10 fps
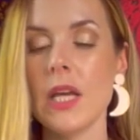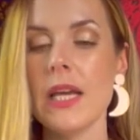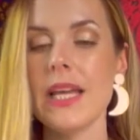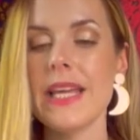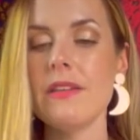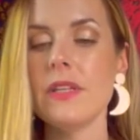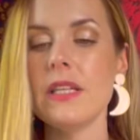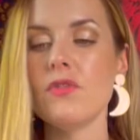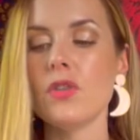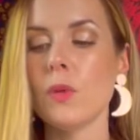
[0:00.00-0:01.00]
Even
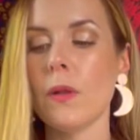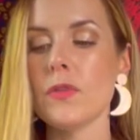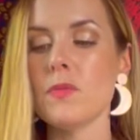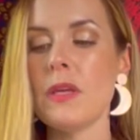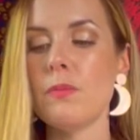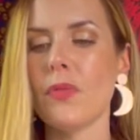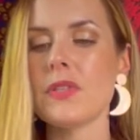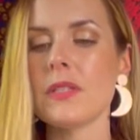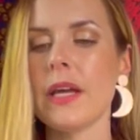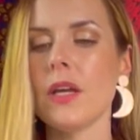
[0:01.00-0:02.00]
if you're one of those people
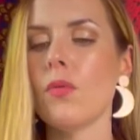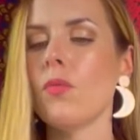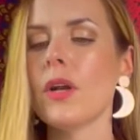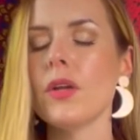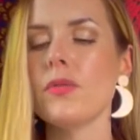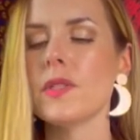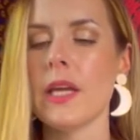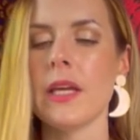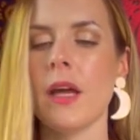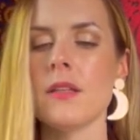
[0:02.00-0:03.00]
that's like, what are you
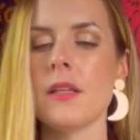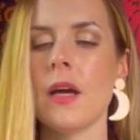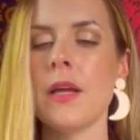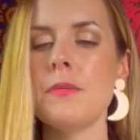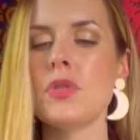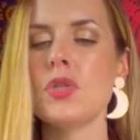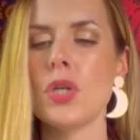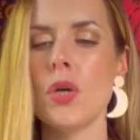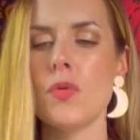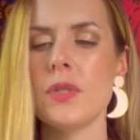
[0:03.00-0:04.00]
saying, Addison? I am
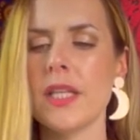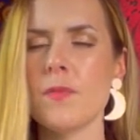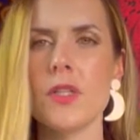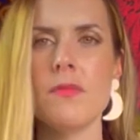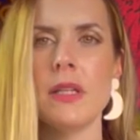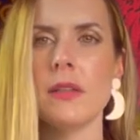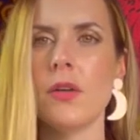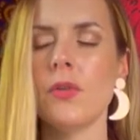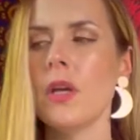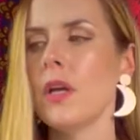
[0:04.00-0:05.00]
so desperate to be
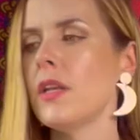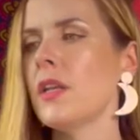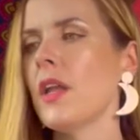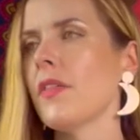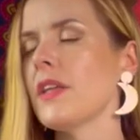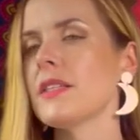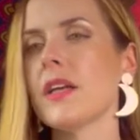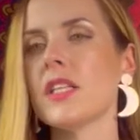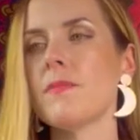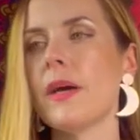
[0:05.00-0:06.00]
alone. Nothing
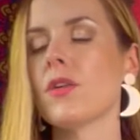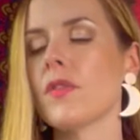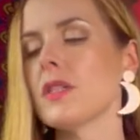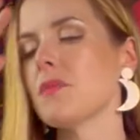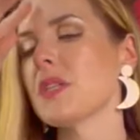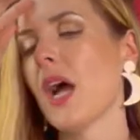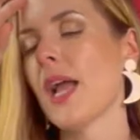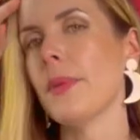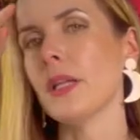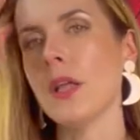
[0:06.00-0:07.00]
sounds better than some
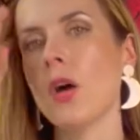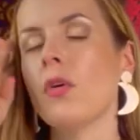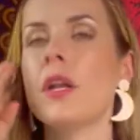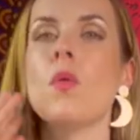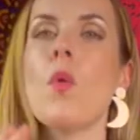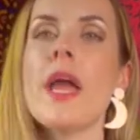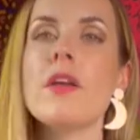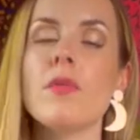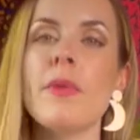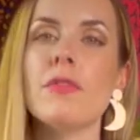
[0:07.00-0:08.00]
time alone and
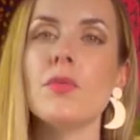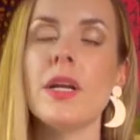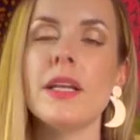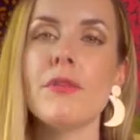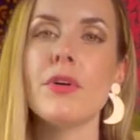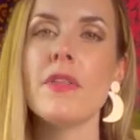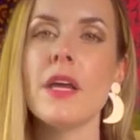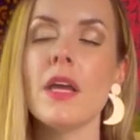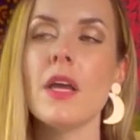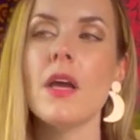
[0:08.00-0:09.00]
away from everyone and everything.